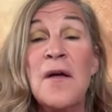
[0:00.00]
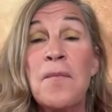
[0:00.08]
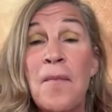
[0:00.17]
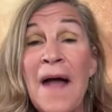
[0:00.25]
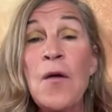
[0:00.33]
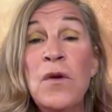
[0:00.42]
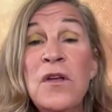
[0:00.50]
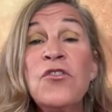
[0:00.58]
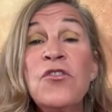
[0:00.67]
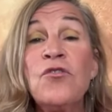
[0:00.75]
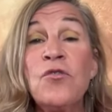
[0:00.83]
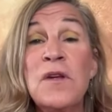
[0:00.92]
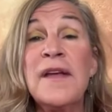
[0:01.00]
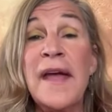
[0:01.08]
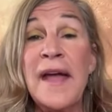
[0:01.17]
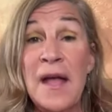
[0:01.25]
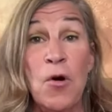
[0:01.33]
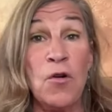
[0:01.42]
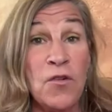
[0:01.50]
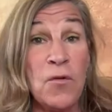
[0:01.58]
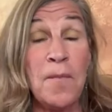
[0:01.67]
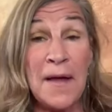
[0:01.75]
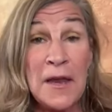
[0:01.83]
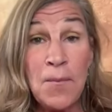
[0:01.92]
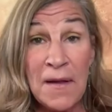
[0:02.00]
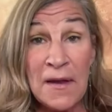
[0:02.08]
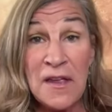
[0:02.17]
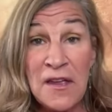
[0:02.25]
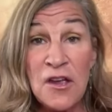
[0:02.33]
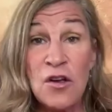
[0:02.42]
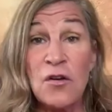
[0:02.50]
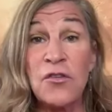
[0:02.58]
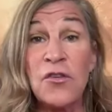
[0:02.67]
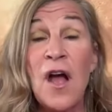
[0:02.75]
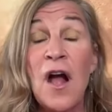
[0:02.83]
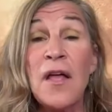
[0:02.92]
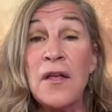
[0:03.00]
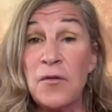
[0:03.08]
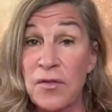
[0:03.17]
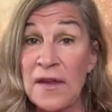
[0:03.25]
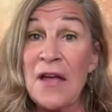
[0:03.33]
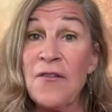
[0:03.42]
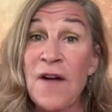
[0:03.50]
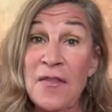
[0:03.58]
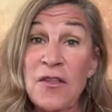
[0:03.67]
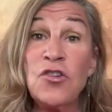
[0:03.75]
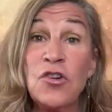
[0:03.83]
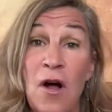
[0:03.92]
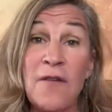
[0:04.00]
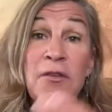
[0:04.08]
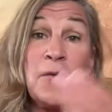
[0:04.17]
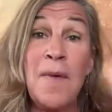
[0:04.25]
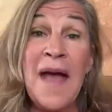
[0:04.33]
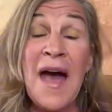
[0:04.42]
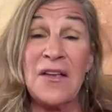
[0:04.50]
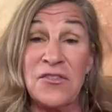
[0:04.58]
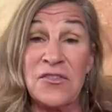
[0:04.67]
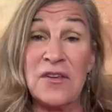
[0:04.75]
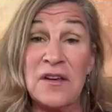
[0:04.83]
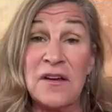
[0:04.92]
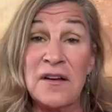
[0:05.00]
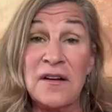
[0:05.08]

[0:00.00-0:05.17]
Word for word: My mm-hmm. wizardry came over many, many years that I finally took off the mask.